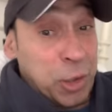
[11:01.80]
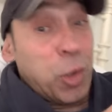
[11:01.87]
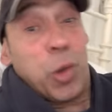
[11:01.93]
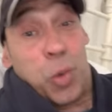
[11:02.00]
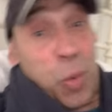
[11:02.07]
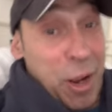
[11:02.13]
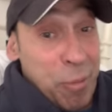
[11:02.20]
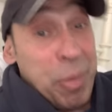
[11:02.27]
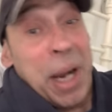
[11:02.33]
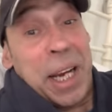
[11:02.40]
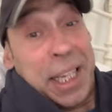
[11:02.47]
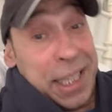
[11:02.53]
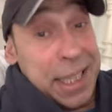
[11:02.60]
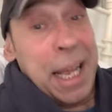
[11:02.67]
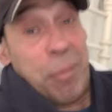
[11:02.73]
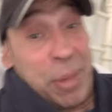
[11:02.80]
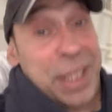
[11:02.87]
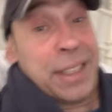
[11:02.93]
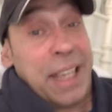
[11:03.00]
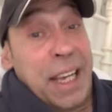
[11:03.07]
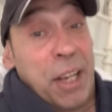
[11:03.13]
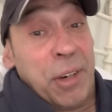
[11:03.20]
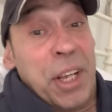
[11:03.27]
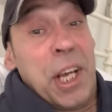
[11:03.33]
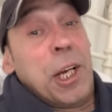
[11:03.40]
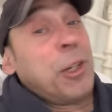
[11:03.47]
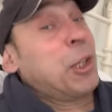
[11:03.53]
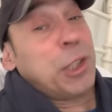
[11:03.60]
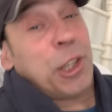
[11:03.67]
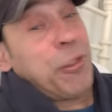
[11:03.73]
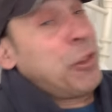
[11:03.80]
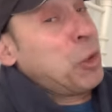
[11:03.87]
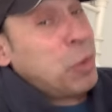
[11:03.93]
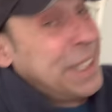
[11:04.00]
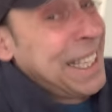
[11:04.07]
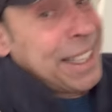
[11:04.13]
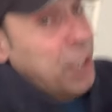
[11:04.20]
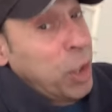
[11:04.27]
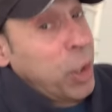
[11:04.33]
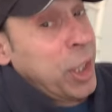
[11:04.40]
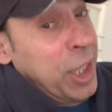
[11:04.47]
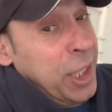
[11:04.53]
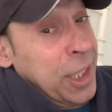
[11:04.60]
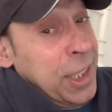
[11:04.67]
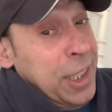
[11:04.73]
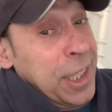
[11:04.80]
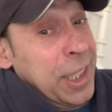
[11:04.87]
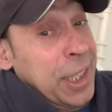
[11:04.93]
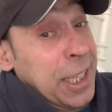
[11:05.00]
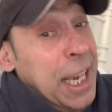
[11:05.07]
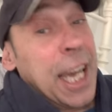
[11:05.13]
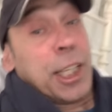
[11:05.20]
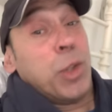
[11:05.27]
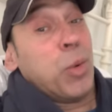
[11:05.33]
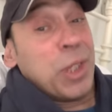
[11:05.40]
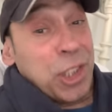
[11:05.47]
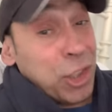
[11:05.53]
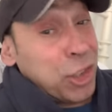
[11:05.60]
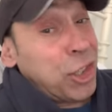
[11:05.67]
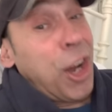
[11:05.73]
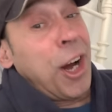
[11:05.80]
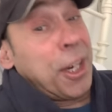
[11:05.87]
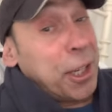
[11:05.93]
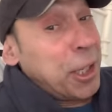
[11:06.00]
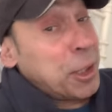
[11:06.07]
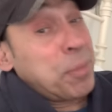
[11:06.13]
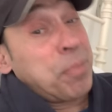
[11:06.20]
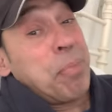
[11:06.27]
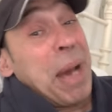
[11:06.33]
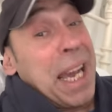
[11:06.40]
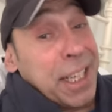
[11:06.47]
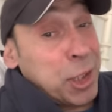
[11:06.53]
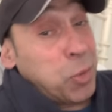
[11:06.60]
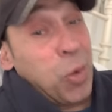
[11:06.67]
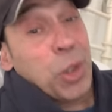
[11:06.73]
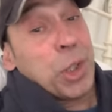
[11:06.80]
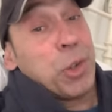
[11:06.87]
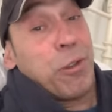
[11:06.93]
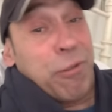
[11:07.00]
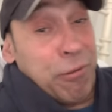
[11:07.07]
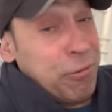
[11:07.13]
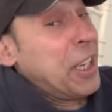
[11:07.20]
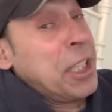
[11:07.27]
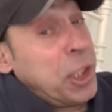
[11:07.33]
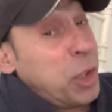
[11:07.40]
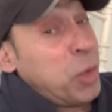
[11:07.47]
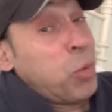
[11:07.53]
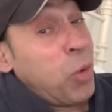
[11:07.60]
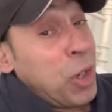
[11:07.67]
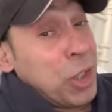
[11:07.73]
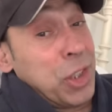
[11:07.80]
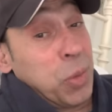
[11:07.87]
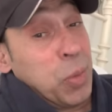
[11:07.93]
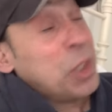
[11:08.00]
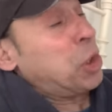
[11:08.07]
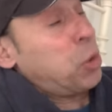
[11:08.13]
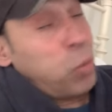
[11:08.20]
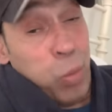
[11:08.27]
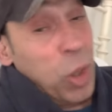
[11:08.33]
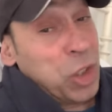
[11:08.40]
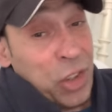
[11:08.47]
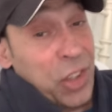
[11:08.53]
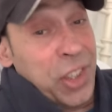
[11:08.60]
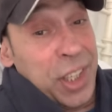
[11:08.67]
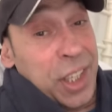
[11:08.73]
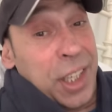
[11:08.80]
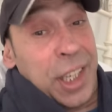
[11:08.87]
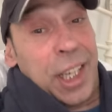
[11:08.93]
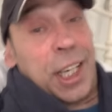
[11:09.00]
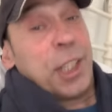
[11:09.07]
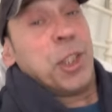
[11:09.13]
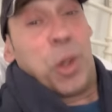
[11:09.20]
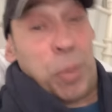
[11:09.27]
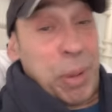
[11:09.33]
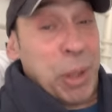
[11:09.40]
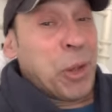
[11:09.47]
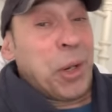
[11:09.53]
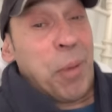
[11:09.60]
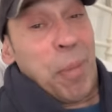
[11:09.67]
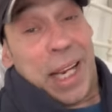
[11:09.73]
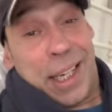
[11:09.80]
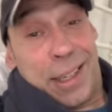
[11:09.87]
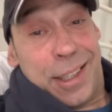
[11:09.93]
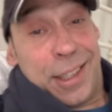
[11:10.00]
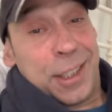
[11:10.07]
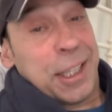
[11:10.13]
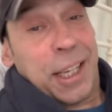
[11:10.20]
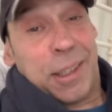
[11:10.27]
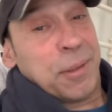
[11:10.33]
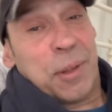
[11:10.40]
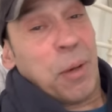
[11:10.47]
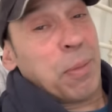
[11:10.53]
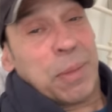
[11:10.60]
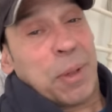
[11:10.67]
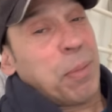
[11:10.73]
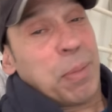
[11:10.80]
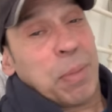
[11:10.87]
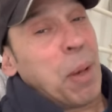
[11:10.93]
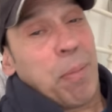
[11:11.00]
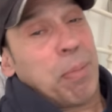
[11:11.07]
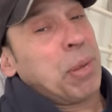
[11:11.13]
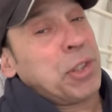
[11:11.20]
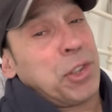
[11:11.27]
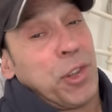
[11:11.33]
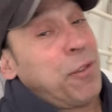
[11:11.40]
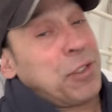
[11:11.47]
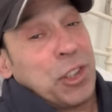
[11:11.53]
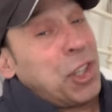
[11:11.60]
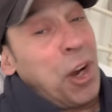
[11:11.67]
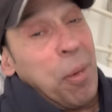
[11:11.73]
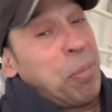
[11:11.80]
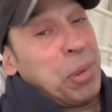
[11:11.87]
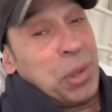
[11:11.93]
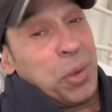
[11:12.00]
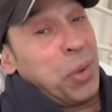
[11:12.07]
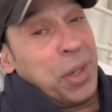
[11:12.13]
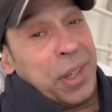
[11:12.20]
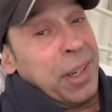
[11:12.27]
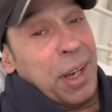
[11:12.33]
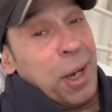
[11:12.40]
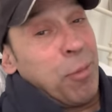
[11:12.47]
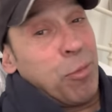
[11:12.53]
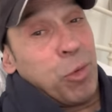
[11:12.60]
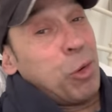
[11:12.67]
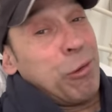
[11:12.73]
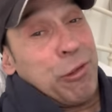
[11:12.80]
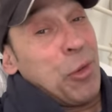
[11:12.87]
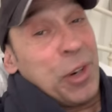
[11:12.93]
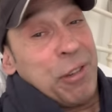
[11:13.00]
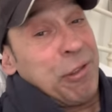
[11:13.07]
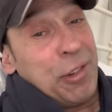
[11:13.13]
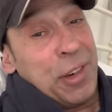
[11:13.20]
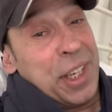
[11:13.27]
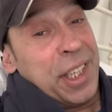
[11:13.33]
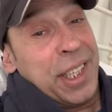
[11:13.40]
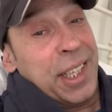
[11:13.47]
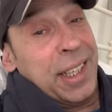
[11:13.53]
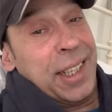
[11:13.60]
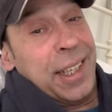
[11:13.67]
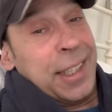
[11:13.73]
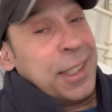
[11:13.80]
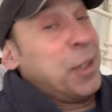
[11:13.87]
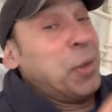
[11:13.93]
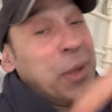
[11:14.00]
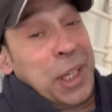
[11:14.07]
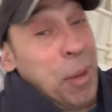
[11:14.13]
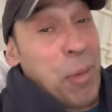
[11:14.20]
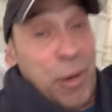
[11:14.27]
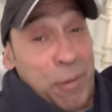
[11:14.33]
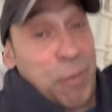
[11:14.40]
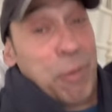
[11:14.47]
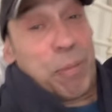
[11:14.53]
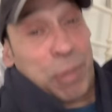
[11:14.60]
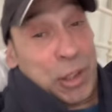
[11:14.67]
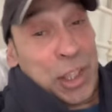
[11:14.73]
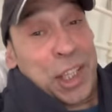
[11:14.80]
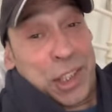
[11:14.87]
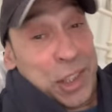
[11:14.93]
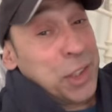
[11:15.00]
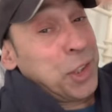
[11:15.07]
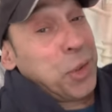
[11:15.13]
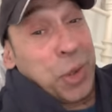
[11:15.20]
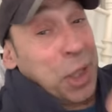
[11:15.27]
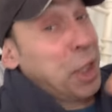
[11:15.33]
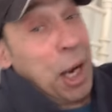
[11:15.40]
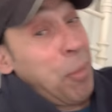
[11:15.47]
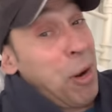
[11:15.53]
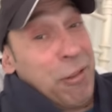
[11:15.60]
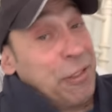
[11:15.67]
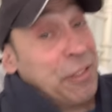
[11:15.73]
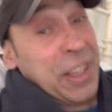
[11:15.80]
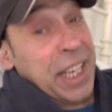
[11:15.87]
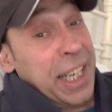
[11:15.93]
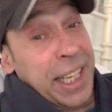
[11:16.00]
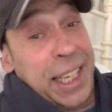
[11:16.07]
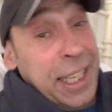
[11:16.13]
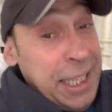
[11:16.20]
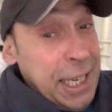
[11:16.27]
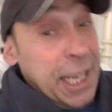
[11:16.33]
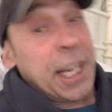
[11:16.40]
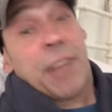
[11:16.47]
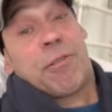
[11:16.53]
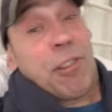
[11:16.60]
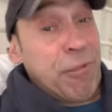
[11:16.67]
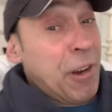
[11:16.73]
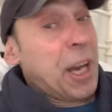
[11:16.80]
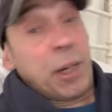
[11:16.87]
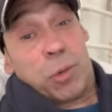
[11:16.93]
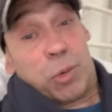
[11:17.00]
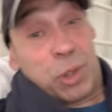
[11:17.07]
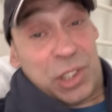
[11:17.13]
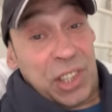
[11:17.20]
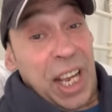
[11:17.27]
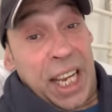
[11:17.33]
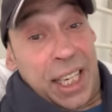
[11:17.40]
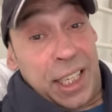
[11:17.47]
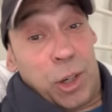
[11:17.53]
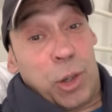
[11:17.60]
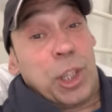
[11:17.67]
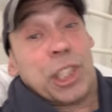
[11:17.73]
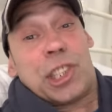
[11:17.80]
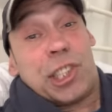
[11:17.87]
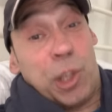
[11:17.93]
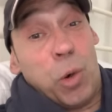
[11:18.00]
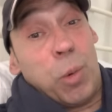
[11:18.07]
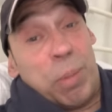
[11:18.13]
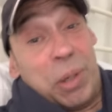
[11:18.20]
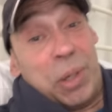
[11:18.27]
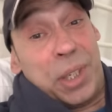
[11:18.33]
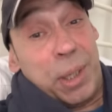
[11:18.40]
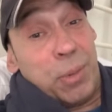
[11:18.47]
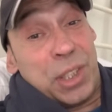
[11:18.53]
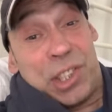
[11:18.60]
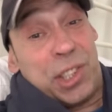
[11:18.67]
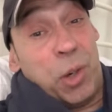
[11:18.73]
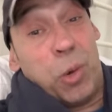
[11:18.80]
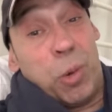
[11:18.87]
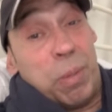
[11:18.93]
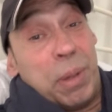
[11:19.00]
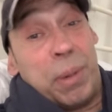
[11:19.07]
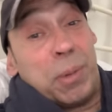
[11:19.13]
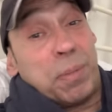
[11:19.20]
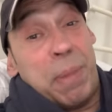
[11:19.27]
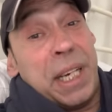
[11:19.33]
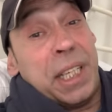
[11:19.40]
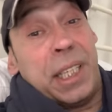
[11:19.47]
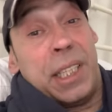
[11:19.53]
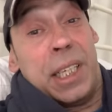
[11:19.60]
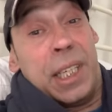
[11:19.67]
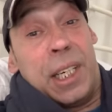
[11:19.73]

a good way of breaking that bit down. Because if you didn't, and you was as hard and as bad as what you think you was, which you wasn't, you'd be on the main... The prison officers can't put you on Rule 43. You can come off protection. You can come off there and have the final stand. Look at Silburn. There was Silburn. There was many